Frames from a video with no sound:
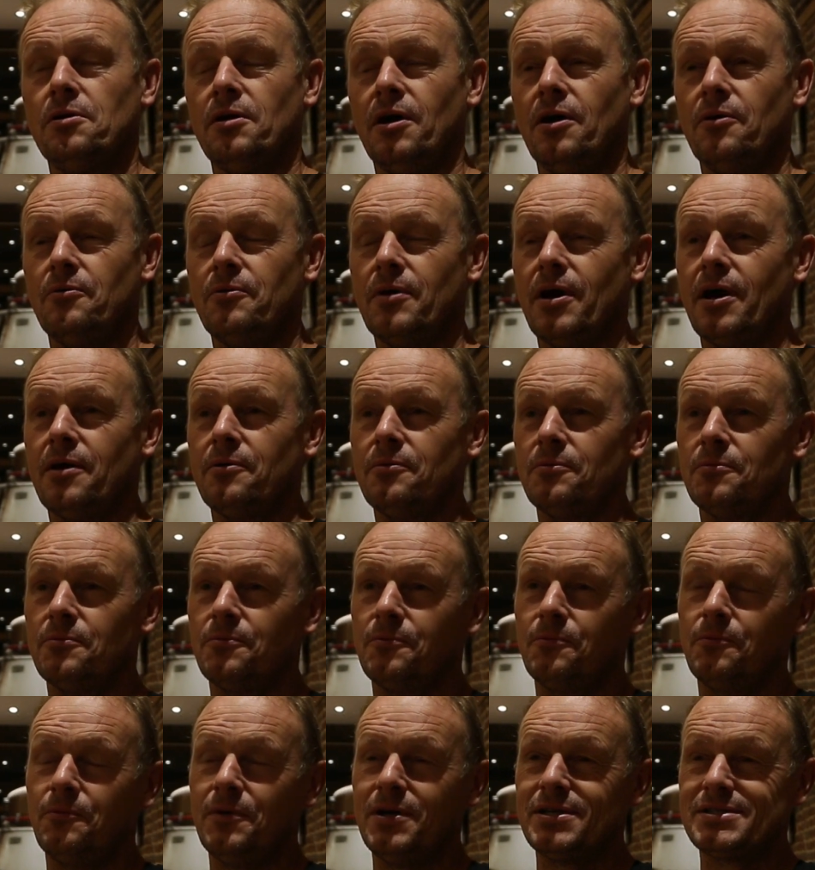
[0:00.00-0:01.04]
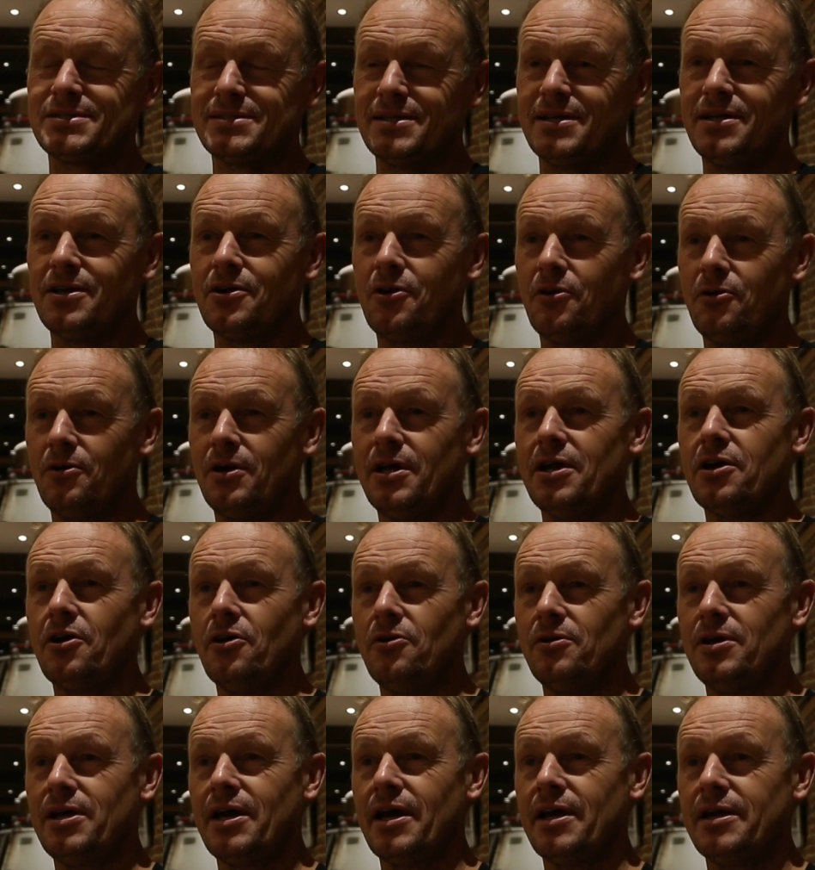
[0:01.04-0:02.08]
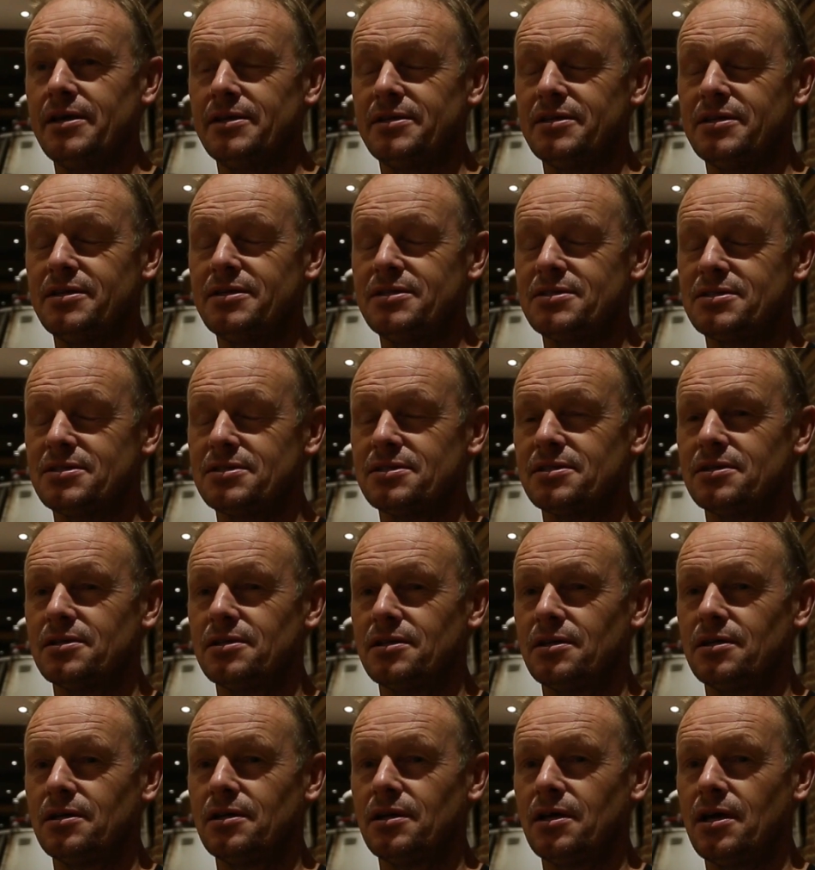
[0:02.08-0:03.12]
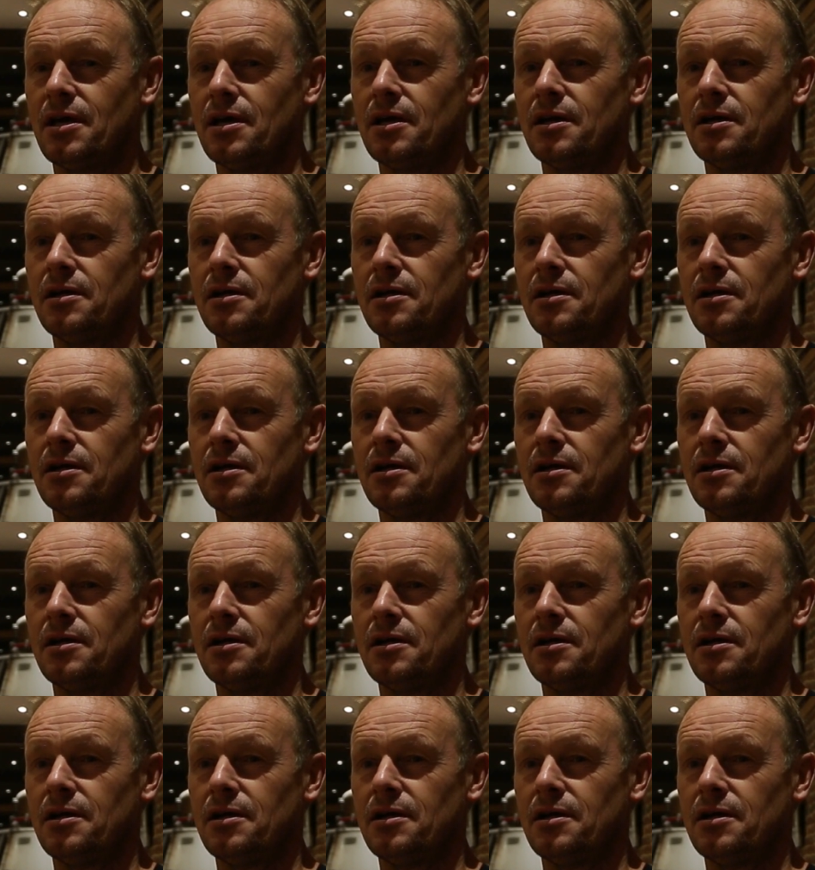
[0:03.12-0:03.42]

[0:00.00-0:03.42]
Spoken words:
I will say early 80s. Yeah.